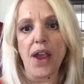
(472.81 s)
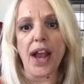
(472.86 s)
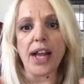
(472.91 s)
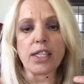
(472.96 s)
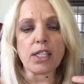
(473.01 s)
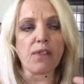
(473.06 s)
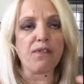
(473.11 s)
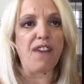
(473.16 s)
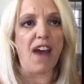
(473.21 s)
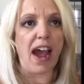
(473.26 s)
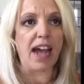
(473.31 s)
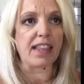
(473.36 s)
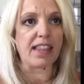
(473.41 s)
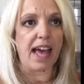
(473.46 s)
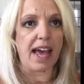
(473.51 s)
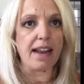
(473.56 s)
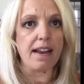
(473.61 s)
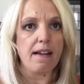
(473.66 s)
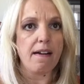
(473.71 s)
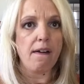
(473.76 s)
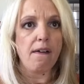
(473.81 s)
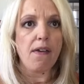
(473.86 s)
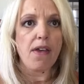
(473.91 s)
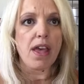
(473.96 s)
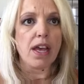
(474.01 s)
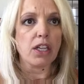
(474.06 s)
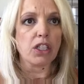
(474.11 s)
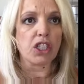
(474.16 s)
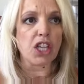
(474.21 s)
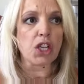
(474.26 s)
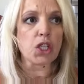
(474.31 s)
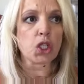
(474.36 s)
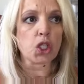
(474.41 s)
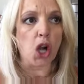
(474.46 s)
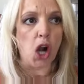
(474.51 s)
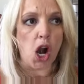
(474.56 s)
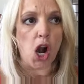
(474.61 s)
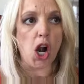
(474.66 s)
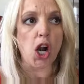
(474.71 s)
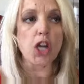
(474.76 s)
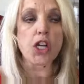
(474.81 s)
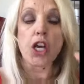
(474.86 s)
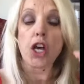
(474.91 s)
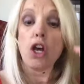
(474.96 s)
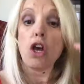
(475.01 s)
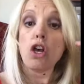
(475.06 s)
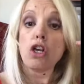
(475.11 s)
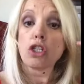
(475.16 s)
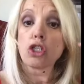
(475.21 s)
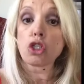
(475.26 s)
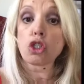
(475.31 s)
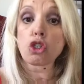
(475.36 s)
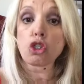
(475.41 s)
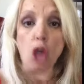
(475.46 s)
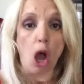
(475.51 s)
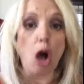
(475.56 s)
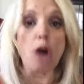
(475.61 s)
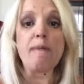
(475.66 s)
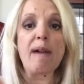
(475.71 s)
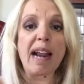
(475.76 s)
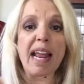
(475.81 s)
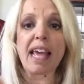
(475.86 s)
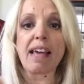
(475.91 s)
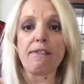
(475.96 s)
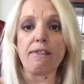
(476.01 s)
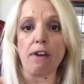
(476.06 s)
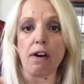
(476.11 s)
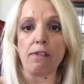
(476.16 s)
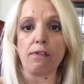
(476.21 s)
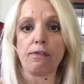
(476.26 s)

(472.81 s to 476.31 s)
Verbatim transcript: It's the fact that she has turned so many